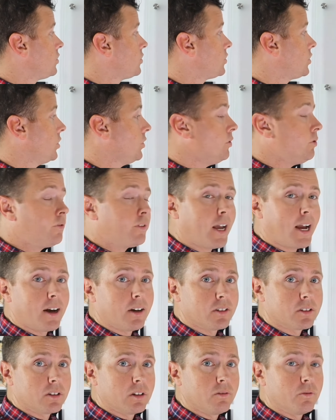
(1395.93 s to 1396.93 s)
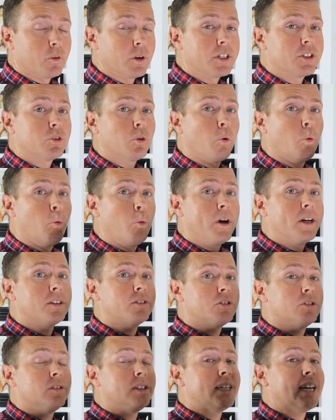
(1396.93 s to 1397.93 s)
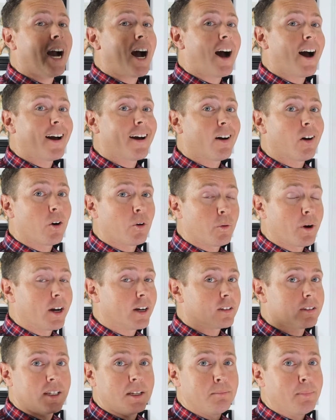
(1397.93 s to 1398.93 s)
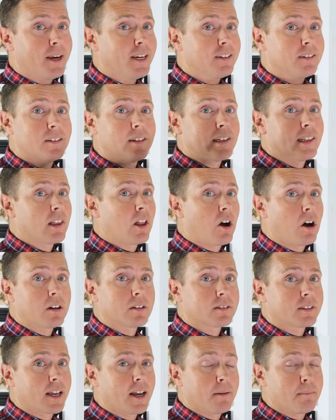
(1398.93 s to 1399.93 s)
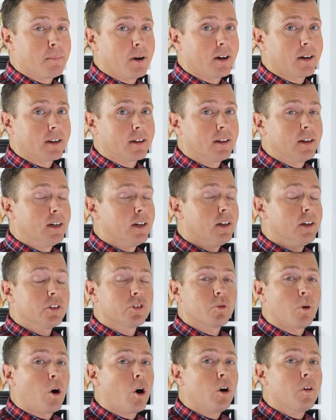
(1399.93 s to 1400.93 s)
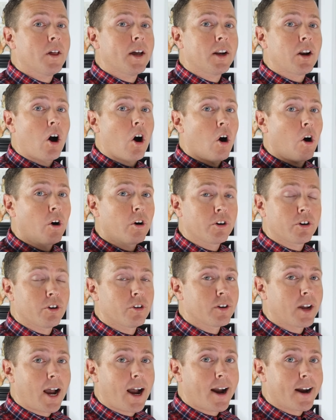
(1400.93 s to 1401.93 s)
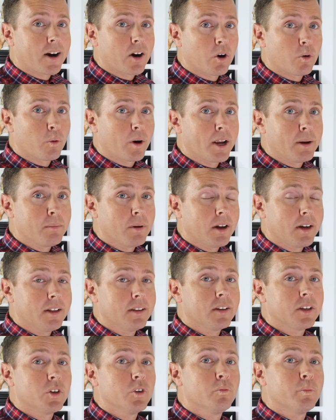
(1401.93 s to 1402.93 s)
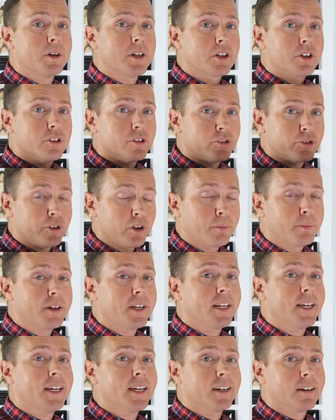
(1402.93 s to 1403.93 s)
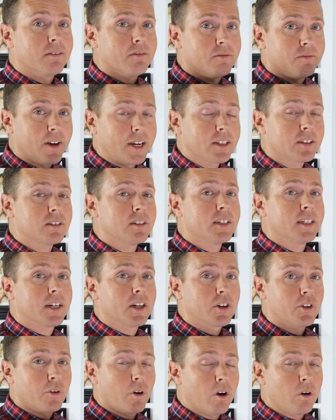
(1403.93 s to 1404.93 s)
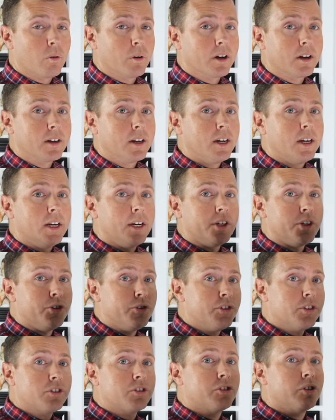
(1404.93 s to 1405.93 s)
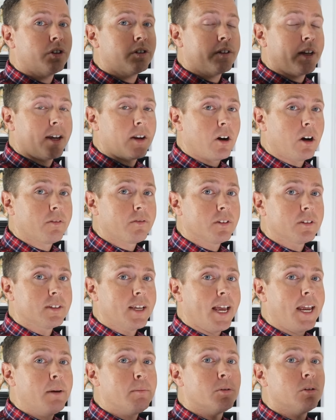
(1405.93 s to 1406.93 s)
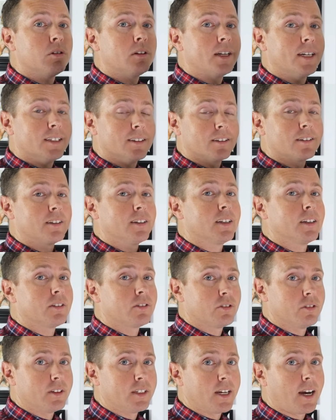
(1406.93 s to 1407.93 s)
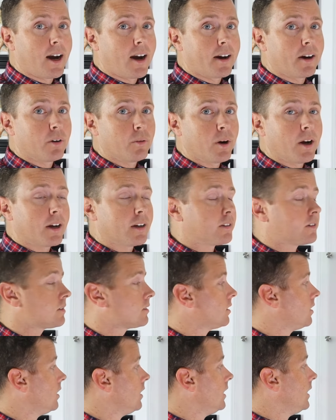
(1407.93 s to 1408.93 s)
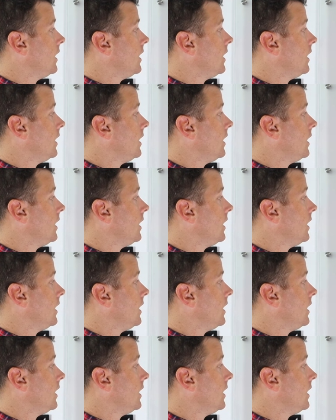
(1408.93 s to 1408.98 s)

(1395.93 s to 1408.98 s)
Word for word: $2,000 of which went to the IRS. He basically lost that money. So all that hard-earned IRA money that you've been contributing and investing and growing, you just took that off the table and sent it to the IRS.